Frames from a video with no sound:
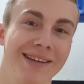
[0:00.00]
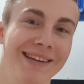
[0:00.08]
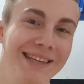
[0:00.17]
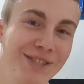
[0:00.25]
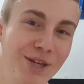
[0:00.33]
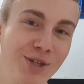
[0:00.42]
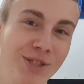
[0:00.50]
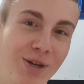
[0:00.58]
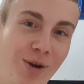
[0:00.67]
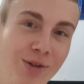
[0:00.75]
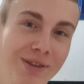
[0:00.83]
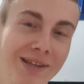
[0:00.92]
This changes a
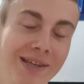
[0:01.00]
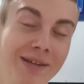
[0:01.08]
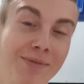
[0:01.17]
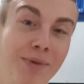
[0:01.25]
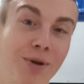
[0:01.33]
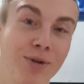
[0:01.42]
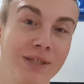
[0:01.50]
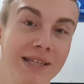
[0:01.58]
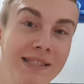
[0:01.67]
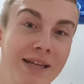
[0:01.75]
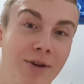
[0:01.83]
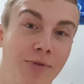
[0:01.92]
lot because
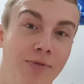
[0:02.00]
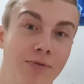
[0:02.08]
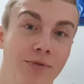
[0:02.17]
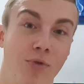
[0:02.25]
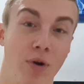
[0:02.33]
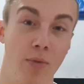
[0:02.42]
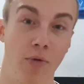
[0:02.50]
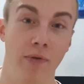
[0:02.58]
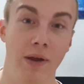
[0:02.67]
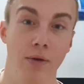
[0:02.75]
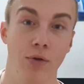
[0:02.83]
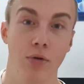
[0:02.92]
instead of
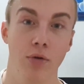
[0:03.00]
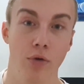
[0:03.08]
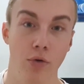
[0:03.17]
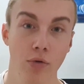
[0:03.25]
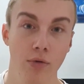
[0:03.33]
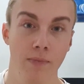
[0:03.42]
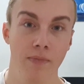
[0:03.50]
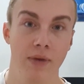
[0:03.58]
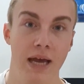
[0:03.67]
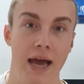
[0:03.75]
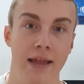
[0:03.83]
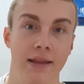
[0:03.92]
removing the ru
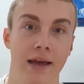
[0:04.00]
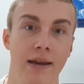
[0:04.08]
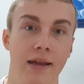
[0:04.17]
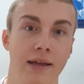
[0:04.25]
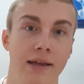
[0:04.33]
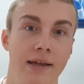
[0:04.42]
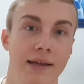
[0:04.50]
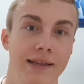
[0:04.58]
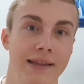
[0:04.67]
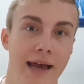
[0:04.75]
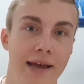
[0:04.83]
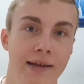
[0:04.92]
and adding
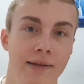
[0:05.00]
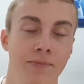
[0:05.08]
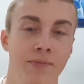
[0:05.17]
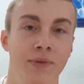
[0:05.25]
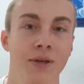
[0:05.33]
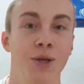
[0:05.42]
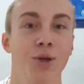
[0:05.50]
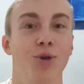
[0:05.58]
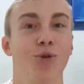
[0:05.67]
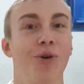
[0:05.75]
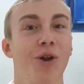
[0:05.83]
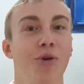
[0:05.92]
te,
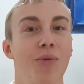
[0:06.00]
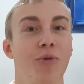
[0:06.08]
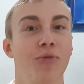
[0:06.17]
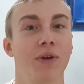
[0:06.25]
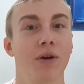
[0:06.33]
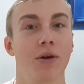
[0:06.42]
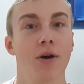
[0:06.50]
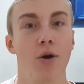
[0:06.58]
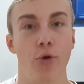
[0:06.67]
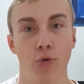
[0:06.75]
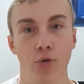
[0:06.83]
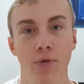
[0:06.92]
you will remove the
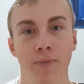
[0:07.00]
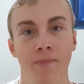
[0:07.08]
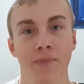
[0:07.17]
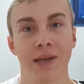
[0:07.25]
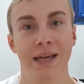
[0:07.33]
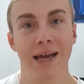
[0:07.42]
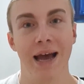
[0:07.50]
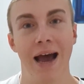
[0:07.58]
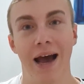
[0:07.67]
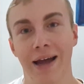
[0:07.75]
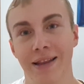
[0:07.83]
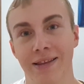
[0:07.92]
ru
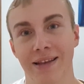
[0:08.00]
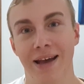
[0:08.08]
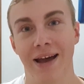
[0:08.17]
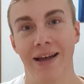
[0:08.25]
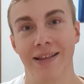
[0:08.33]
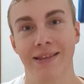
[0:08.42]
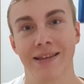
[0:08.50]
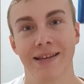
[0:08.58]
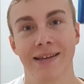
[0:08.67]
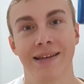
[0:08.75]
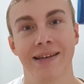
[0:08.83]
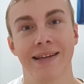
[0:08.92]
and add
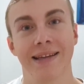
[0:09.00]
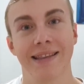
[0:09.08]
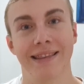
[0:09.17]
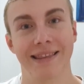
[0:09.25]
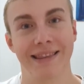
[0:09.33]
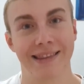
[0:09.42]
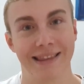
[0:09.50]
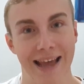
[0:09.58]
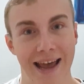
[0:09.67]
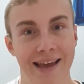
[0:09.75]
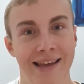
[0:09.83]
te.